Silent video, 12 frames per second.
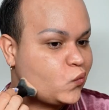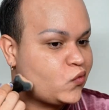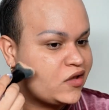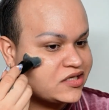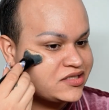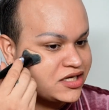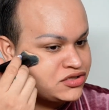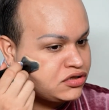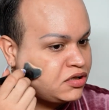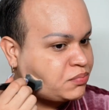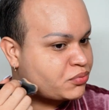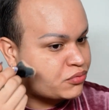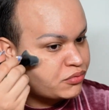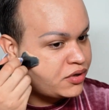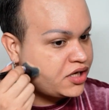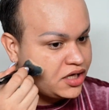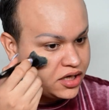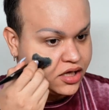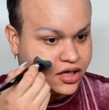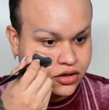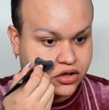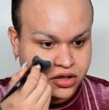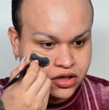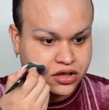That's actually pretty
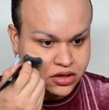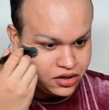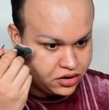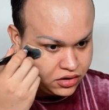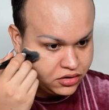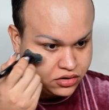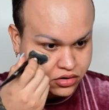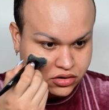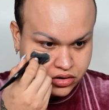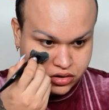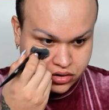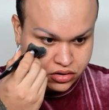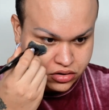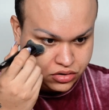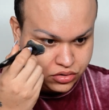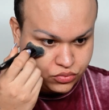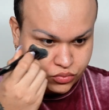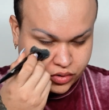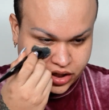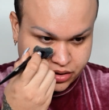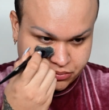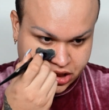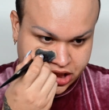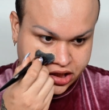good. Wait
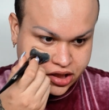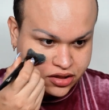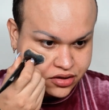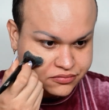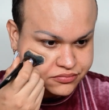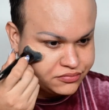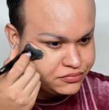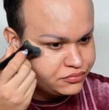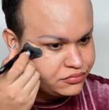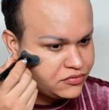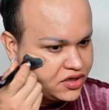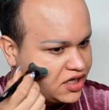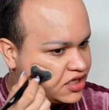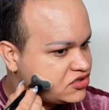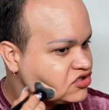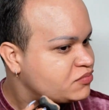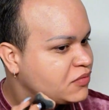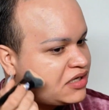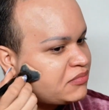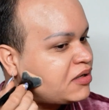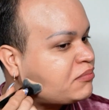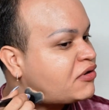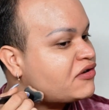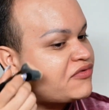a minute. Did I just make my
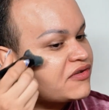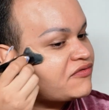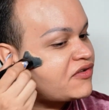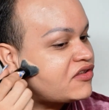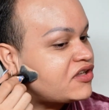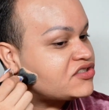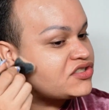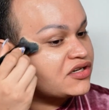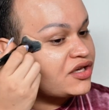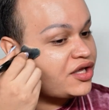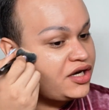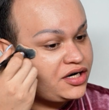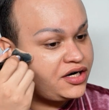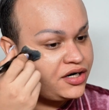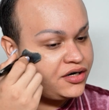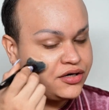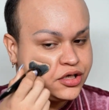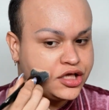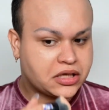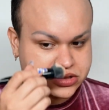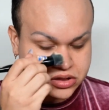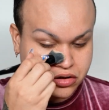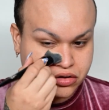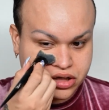perfect foundation color?
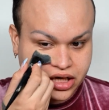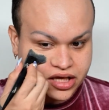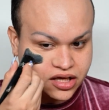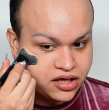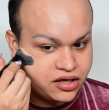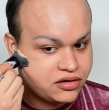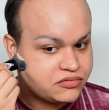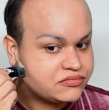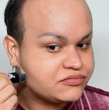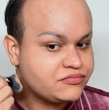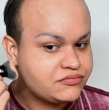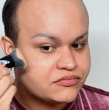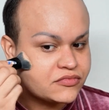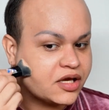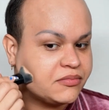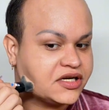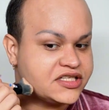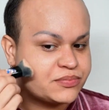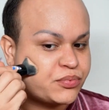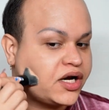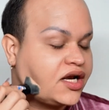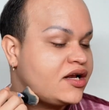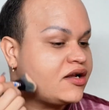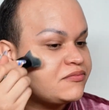Because look, like, I'm gonna
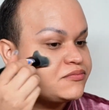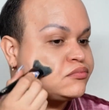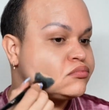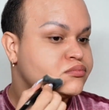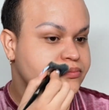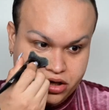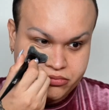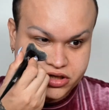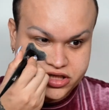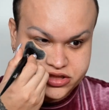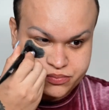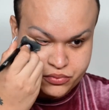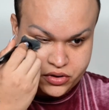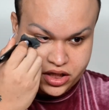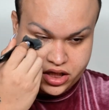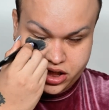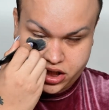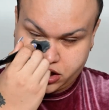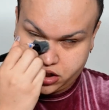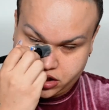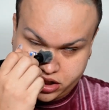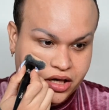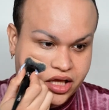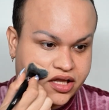spread it. I'm gonna spread it
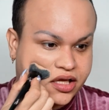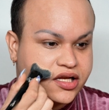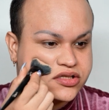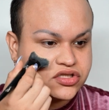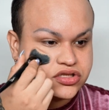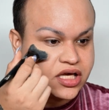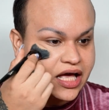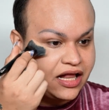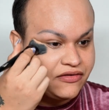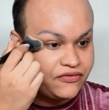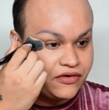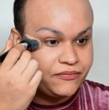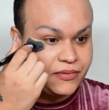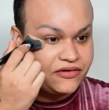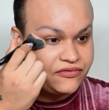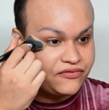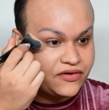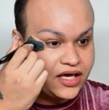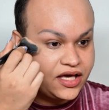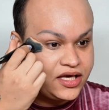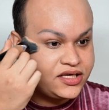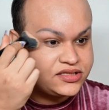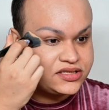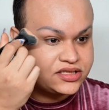and blend it in just half of my
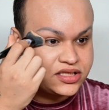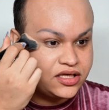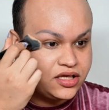face.